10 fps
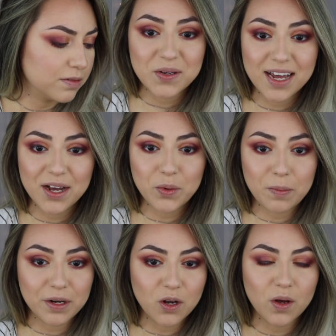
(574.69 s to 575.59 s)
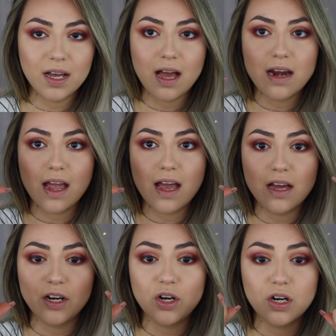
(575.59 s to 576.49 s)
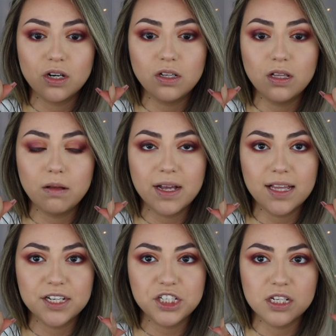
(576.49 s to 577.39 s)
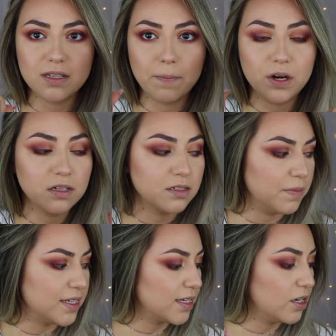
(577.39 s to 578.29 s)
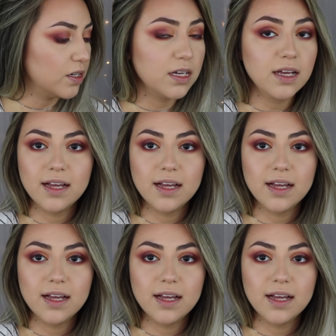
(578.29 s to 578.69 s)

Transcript: Now I'm gonna go ahead and curl my lashes and put on some mascara,